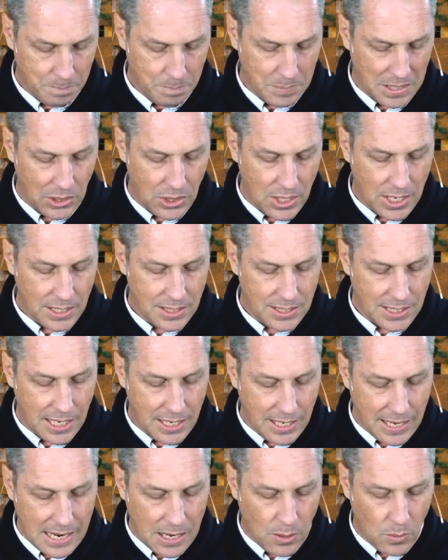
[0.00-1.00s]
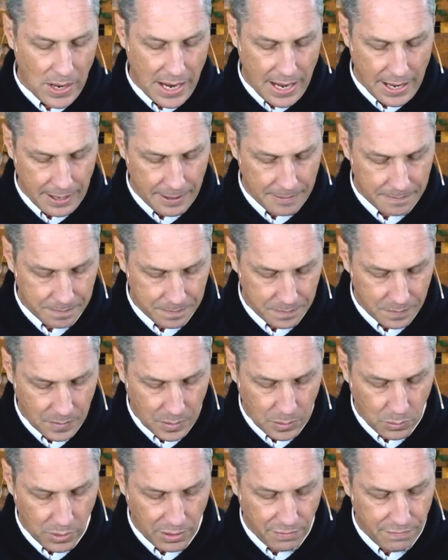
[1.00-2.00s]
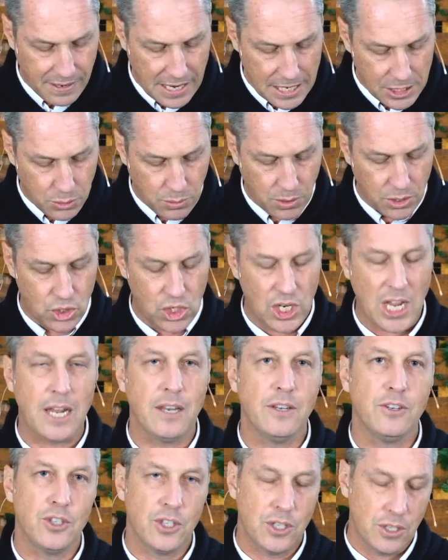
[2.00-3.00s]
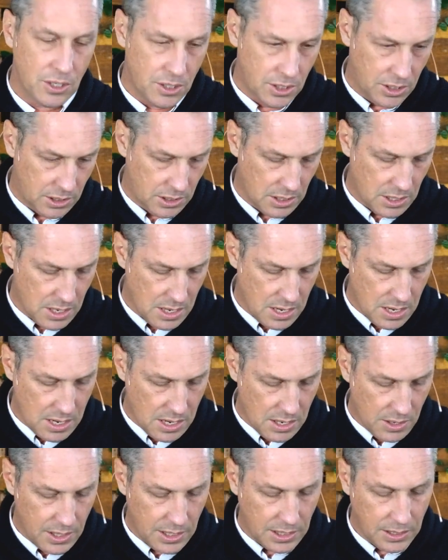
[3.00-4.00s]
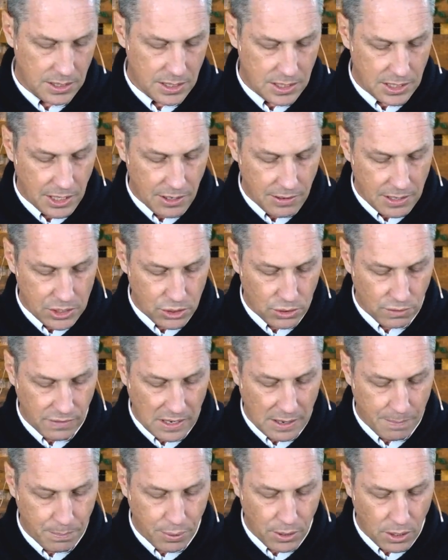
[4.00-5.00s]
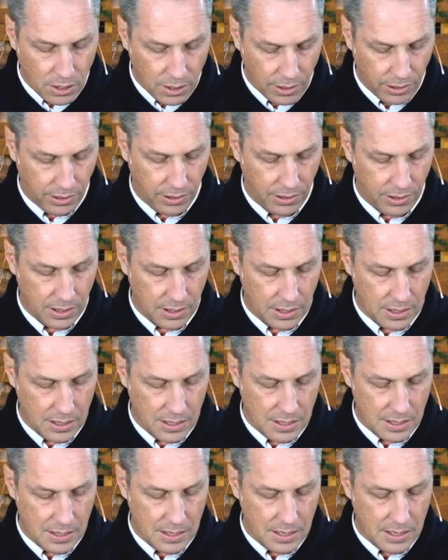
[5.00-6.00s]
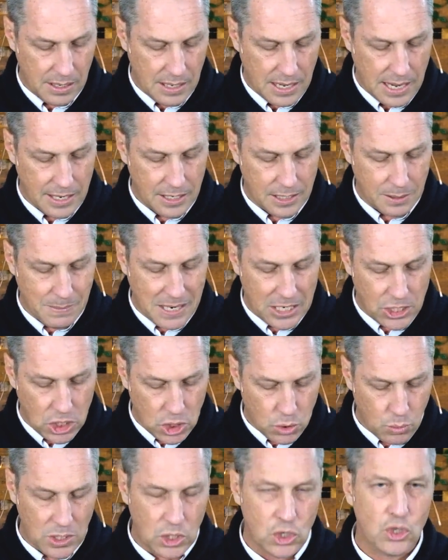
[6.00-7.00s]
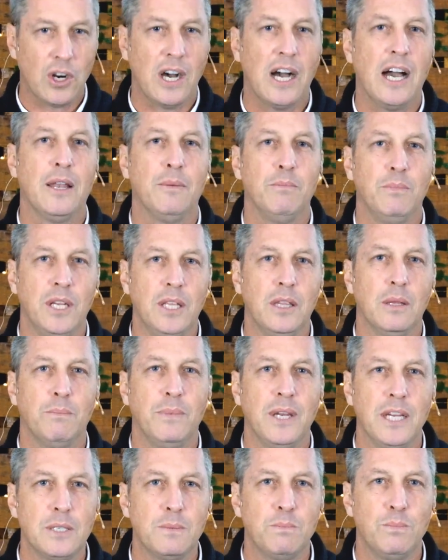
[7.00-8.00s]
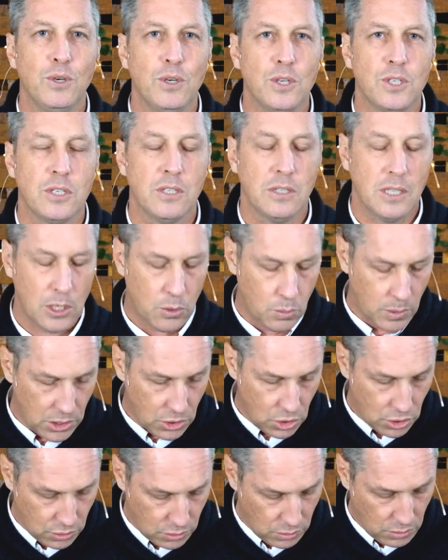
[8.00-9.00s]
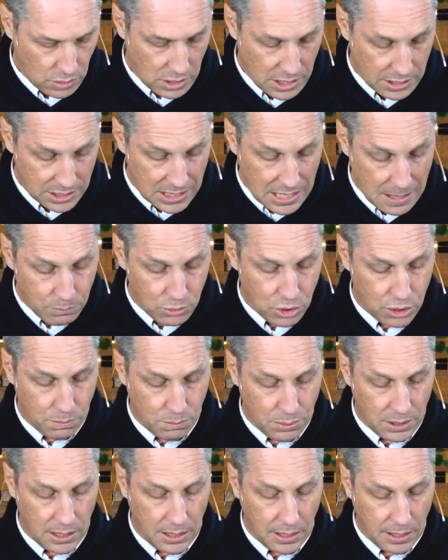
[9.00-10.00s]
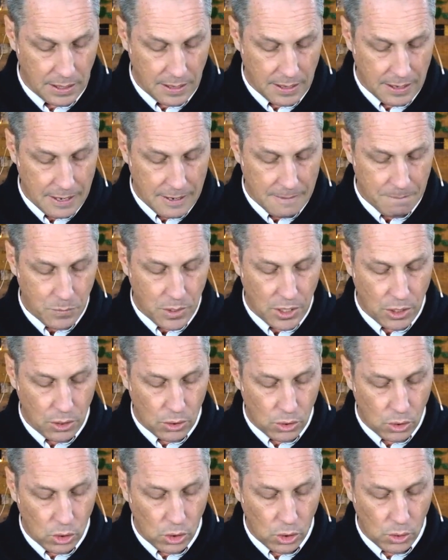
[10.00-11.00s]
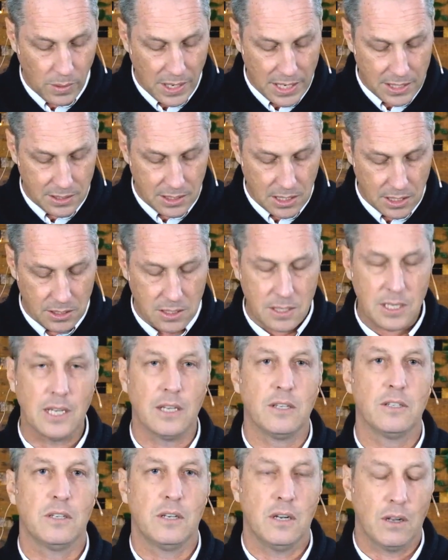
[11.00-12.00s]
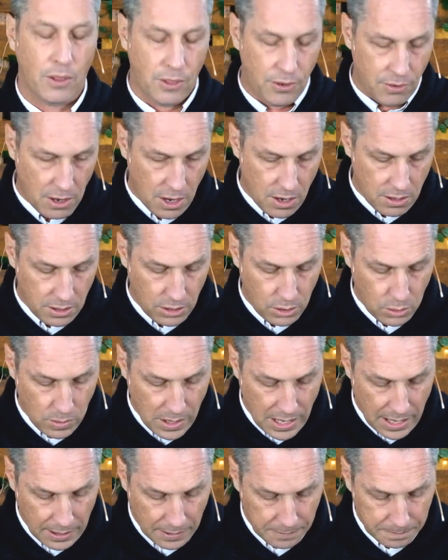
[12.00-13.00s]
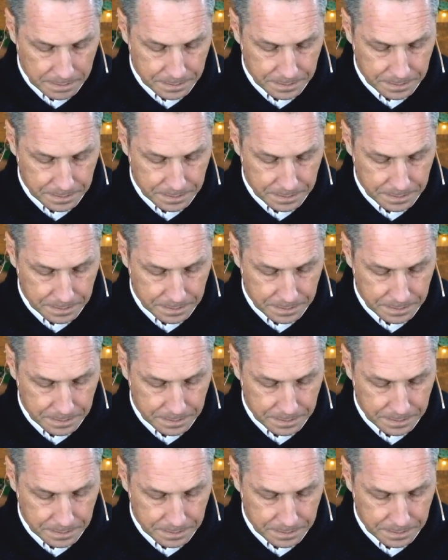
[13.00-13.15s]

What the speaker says: But things get in our way. We're faced with challenges. Things steer us off our path. And as much as we try and be the best person that we attempt to be, there are always those things that are thrown in the way.